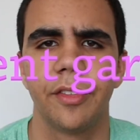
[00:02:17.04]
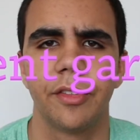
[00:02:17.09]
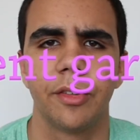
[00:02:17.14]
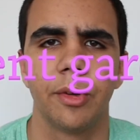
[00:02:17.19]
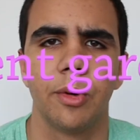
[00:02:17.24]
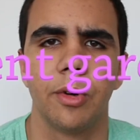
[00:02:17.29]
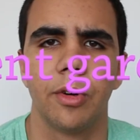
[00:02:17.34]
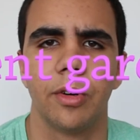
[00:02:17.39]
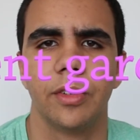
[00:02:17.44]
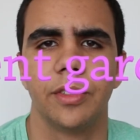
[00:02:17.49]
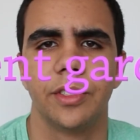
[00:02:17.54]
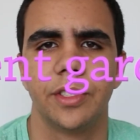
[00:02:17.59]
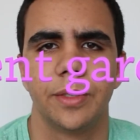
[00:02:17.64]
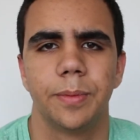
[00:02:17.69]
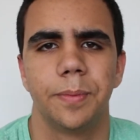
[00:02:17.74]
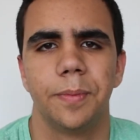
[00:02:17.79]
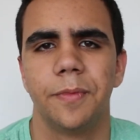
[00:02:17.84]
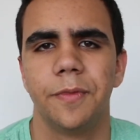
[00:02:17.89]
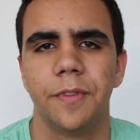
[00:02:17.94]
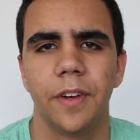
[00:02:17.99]
stores,
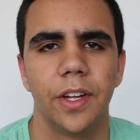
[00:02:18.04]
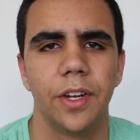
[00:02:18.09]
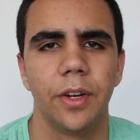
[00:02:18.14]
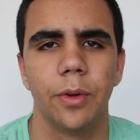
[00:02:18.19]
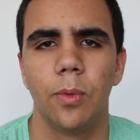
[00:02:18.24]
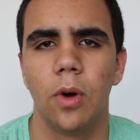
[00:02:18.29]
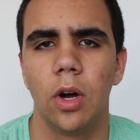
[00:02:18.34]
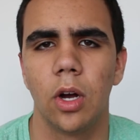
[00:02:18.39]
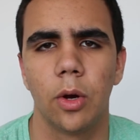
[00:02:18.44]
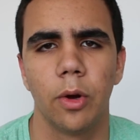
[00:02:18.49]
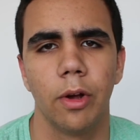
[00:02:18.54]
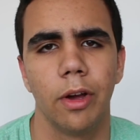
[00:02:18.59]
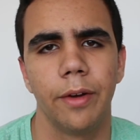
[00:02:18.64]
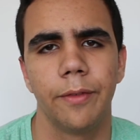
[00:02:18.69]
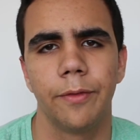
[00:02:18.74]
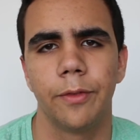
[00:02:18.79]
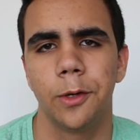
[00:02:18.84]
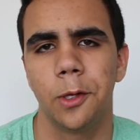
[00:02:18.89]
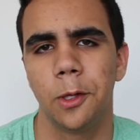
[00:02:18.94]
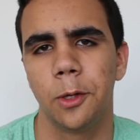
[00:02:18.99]
fun to walk
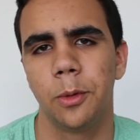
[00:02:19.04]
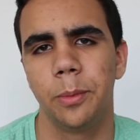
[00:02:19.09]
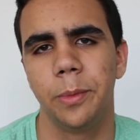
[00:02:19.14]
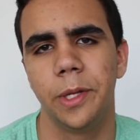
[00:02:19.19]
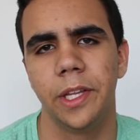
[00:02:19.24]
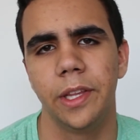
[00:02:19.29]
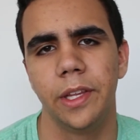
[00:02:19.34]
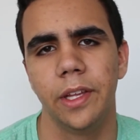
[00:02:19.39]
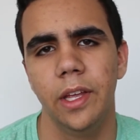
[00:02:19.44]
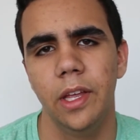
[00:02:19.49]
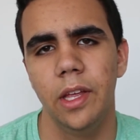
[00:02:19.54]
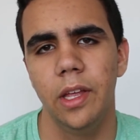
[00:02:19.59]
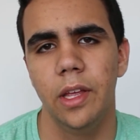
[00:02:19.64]
around for a little bit.